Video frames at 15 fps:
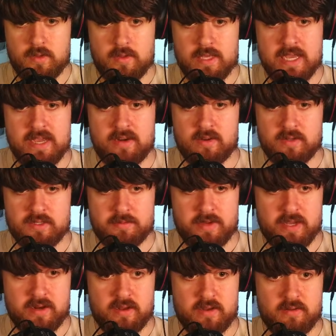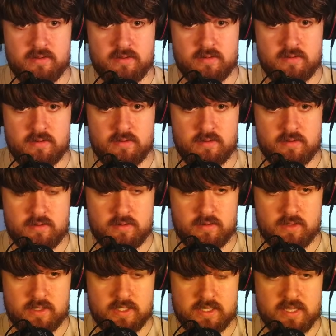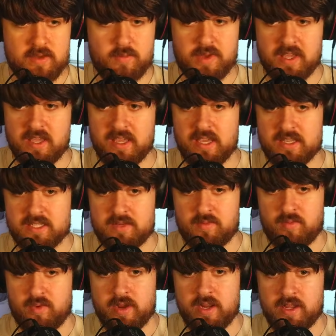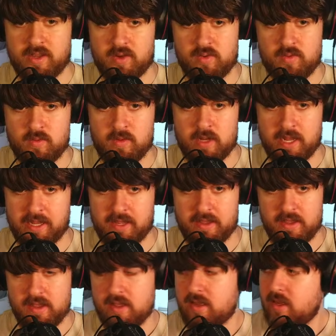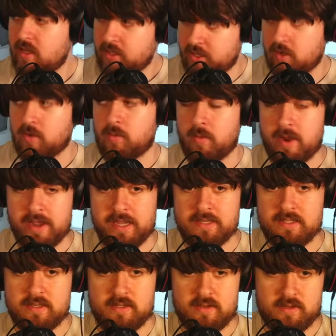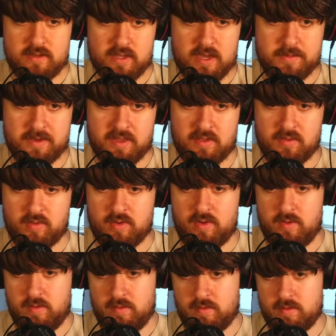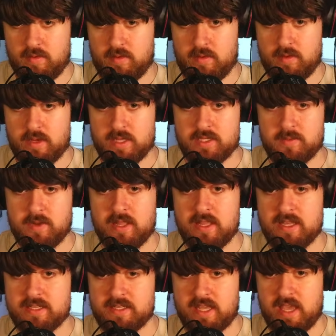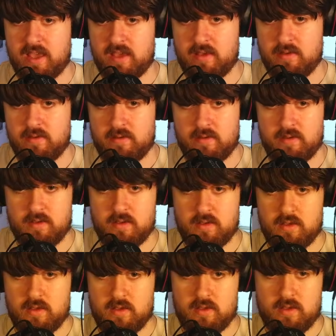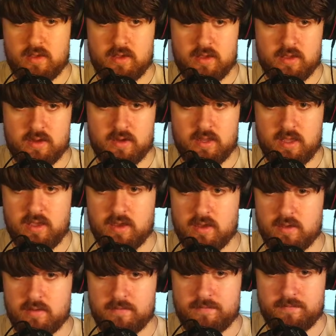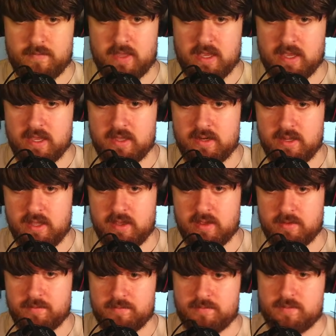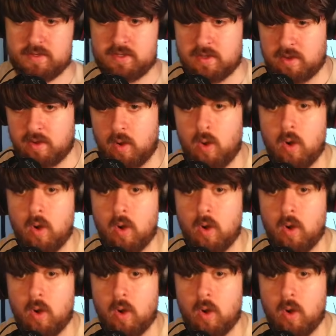That looks better. Because then we can get some really cool, like, God rays coming through. As well as here. And here. And here. So,